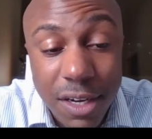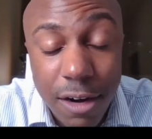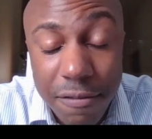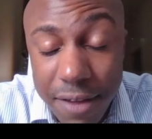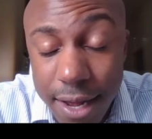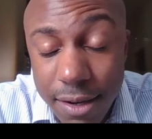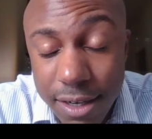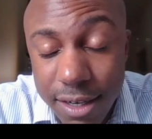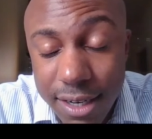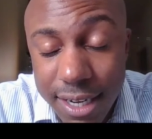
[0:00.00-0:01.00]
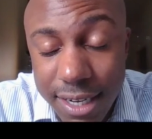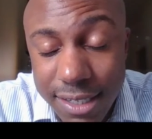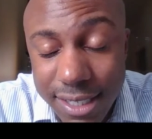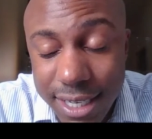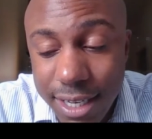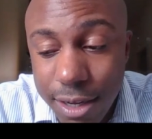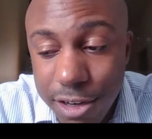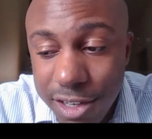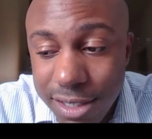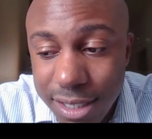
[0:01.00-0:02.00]
our founder and CEO,
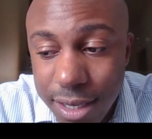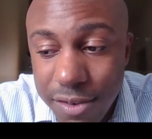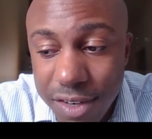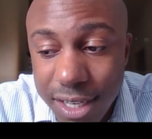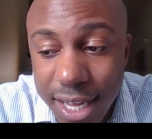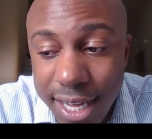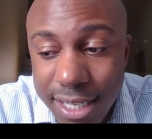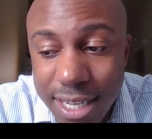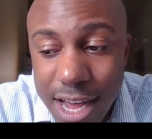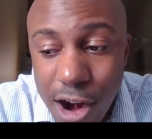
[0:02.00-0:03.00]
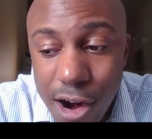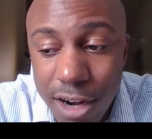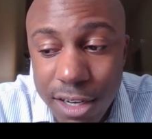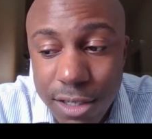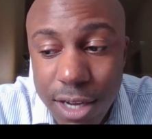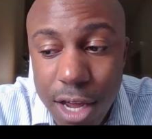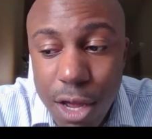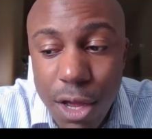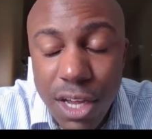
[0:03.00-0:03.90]
Christine, realized that artists